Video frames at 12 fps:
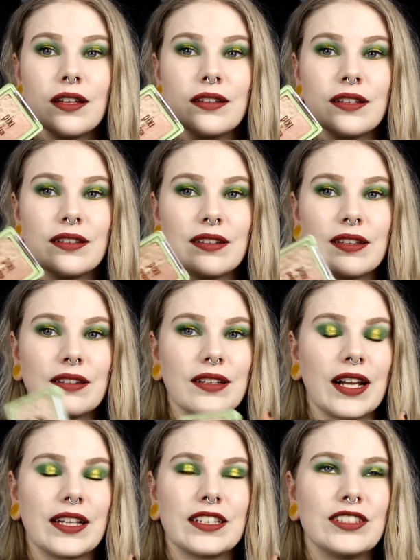this is
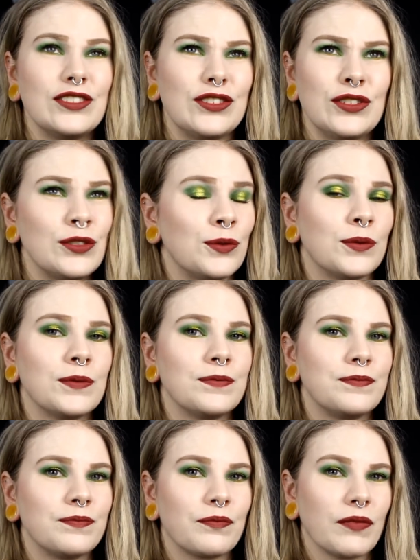like a new
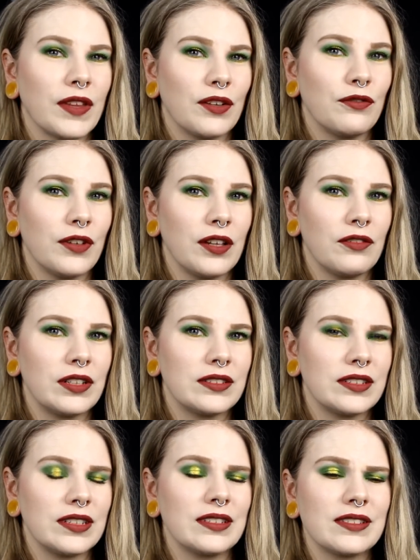
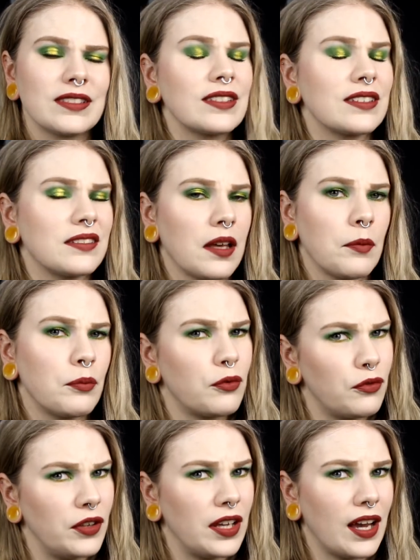favorite. It's top
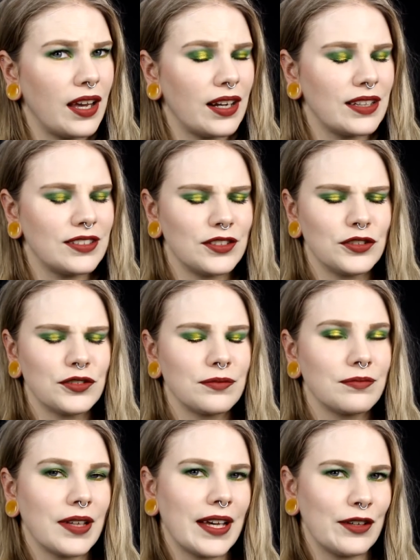three highlighters,
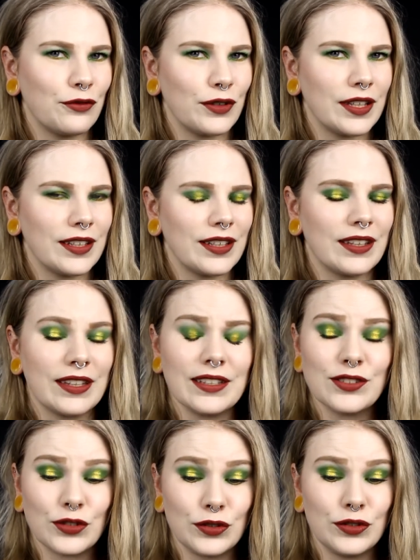I think, and
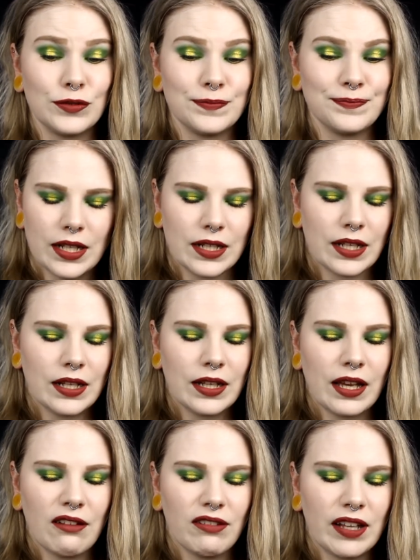that's good. And then I
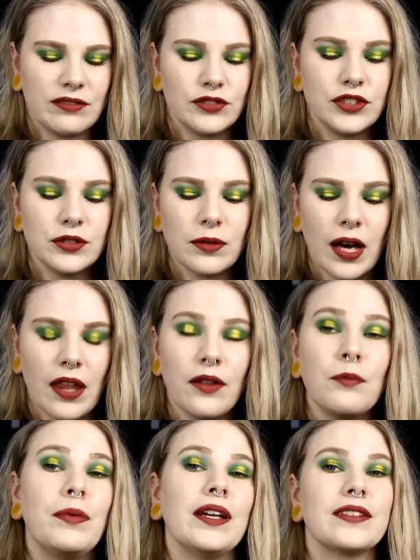have loved two other
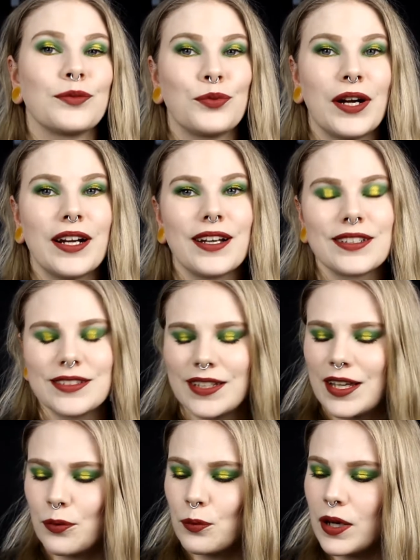base products
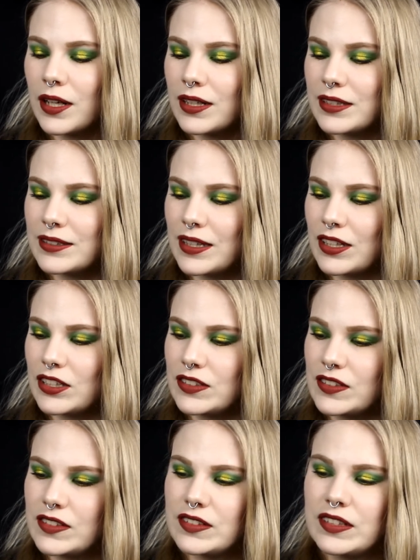and one is a
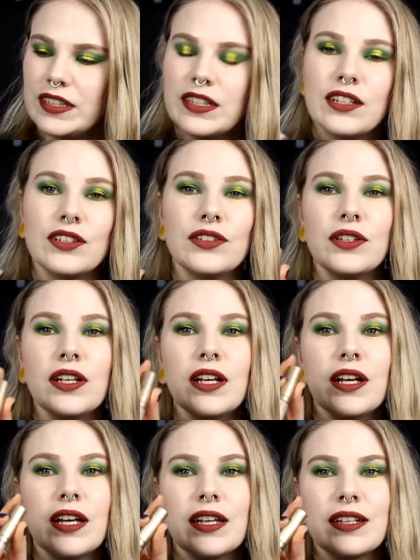concealer
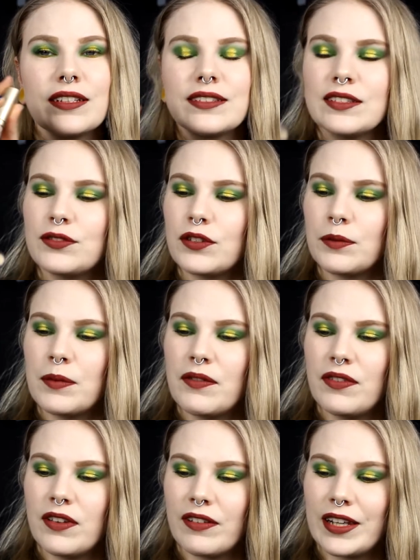and this is from
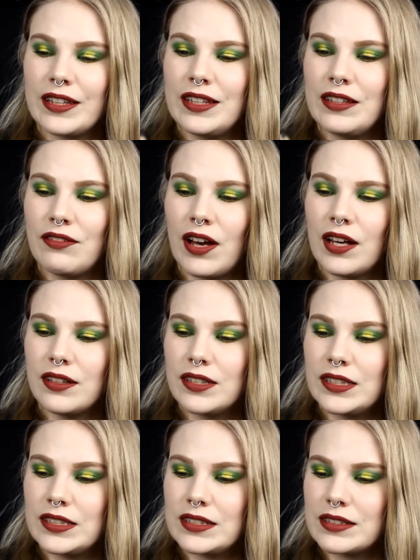Viva La Diva.
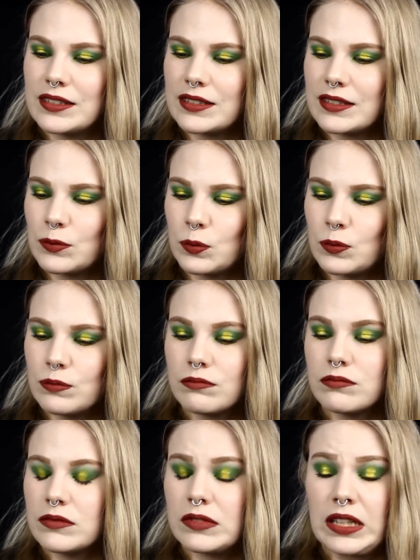It's
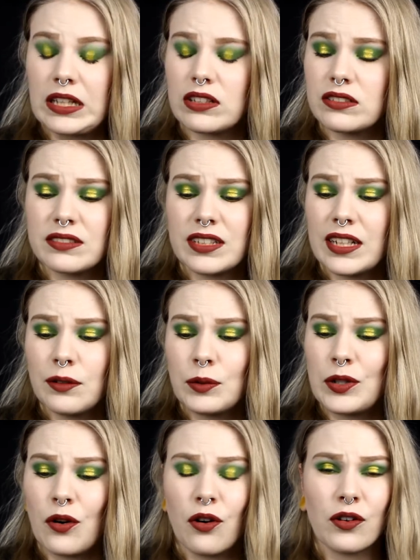the concealer
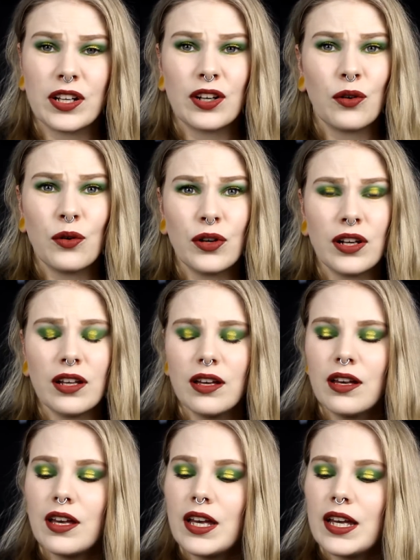with argan oil
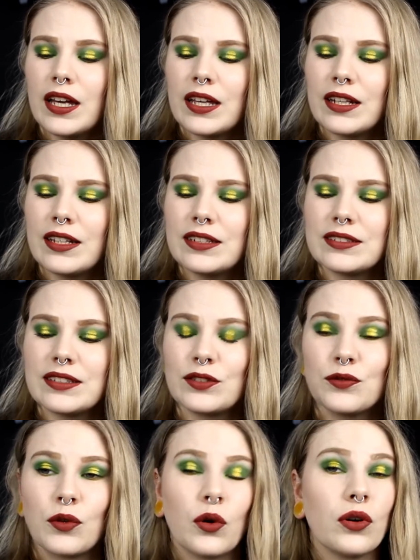and this is
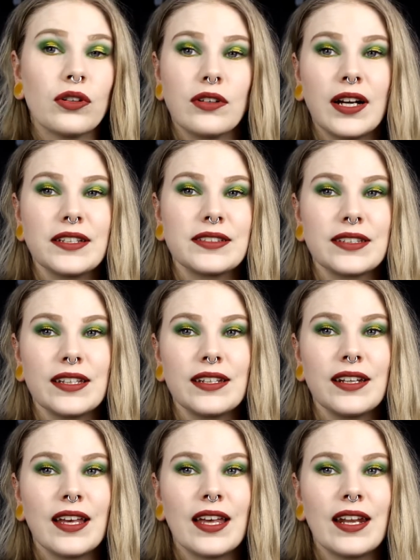for dry
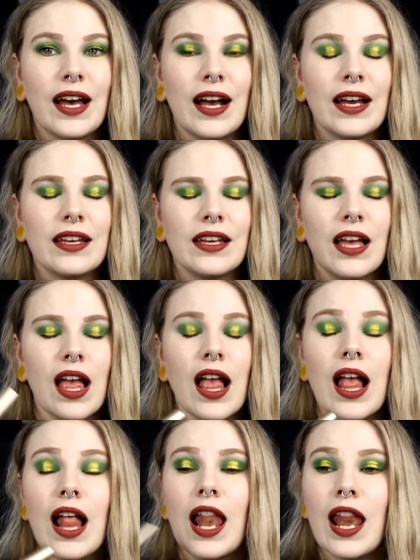skin and I
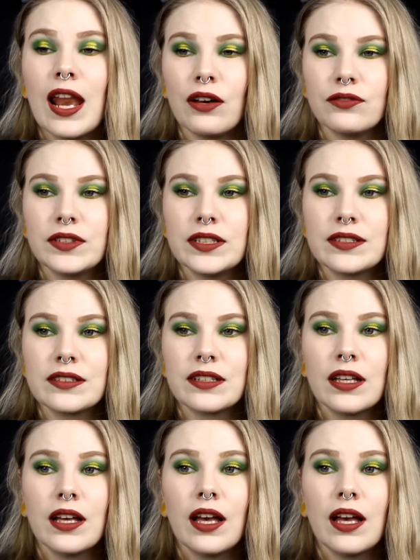love this.